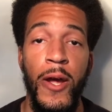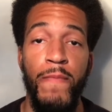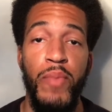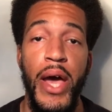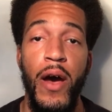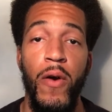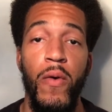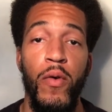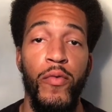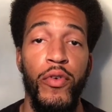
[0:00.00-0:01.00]
Now,
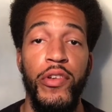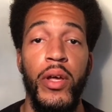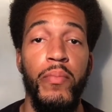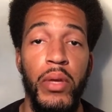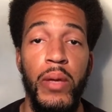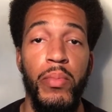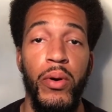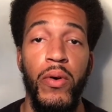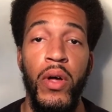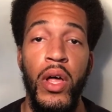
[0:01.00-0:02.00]
for some
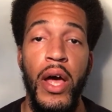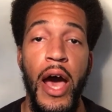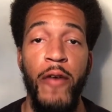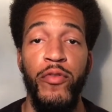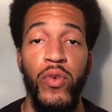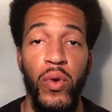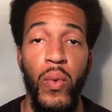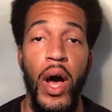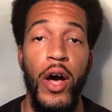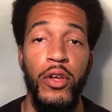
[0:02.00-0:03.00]
people, after a
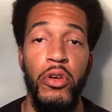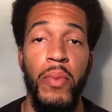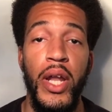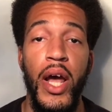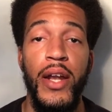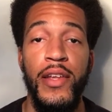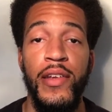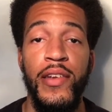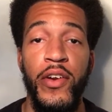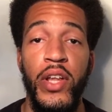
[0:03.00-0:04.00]
while, you may not
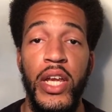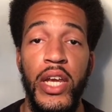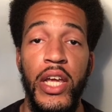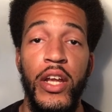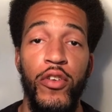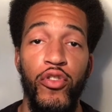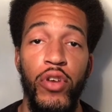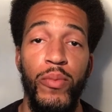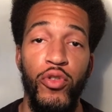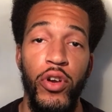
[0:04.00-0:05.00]
necessarily need a
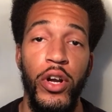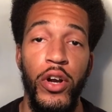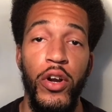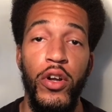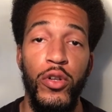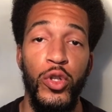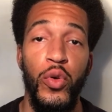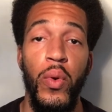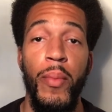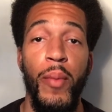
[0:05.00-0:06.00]
dream trigger
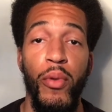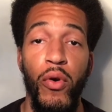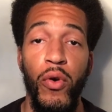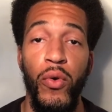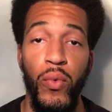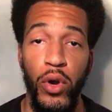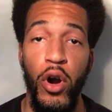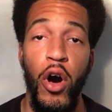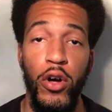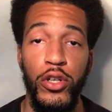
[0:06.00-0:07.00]
to remember or
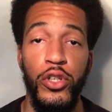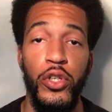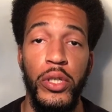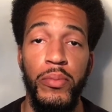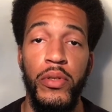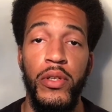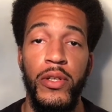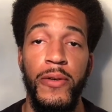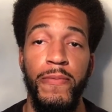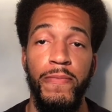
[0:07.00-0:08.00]
recall your dreams.
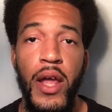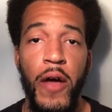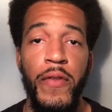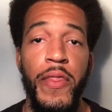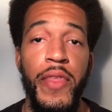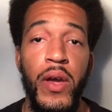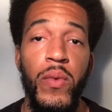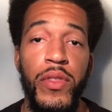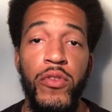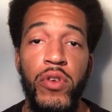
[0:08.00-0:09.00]
Now, the thing
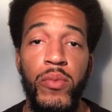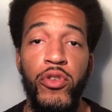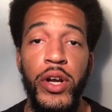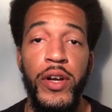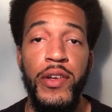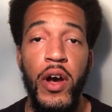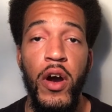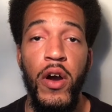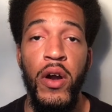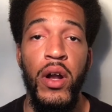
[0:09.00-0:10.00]
with dream triggers
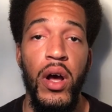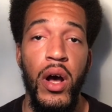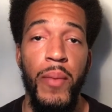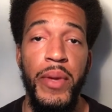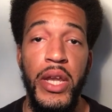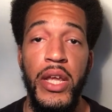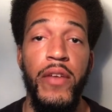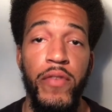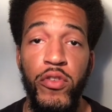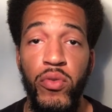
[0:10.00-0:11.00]
are an
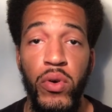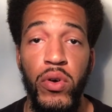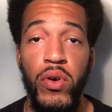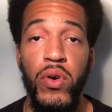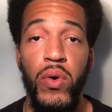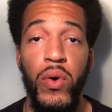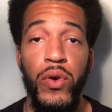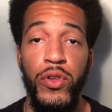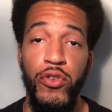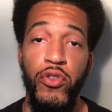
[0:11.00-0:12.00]
individual,
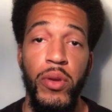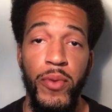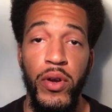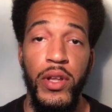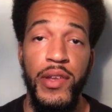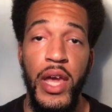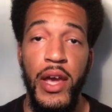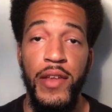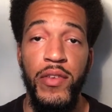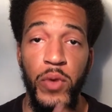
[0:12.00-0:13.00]
or the dreamer in this
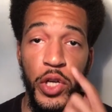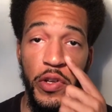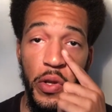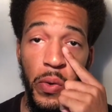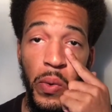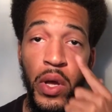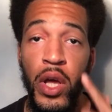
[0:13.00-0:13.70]
case, which is you